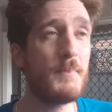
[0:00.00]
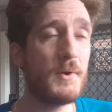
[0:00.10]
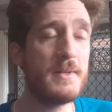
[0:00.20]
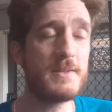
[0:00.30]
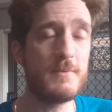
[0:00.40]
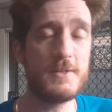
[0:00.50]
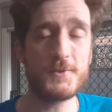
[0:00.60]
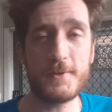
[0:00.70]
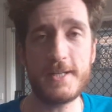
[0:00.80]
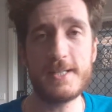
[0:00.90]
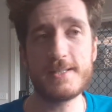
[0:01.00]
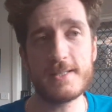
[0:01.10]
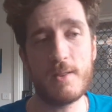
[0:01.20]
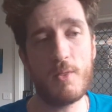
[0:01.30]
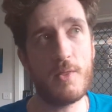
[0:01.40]
birds are in
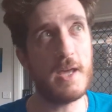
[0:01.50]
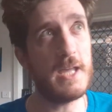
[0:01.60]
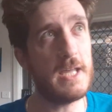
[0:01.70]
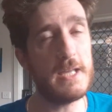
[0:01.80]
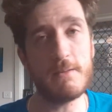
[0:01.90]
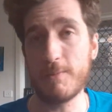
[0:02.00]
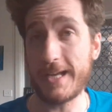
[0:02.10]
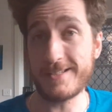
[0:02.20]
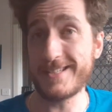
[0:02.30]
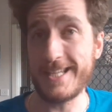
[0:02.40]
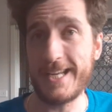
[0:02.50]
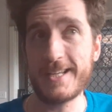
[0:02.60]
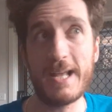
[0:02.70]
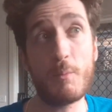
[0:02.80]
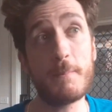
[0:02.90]
trees, they like to
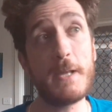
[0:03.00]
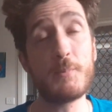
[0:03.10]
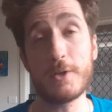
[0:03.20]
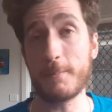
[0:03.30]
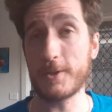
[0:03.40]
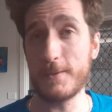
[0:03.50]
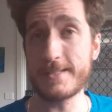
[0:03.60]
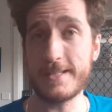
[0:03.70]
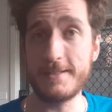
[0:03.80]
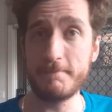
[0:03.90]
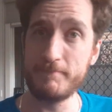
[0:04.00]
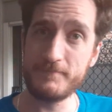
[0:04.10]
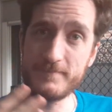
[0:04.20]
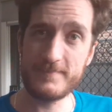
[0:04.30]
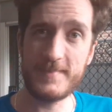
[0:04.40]
sing, and when people come close to them,
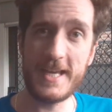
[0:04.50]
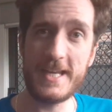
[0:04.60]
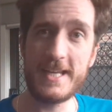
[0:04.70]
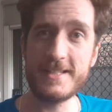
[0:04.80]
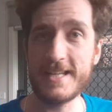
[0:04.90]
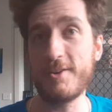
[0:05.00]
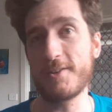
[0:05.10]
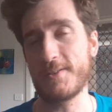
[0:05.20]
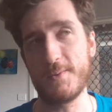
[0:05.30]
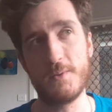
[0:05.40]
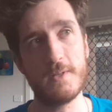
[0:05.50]
they tend not to.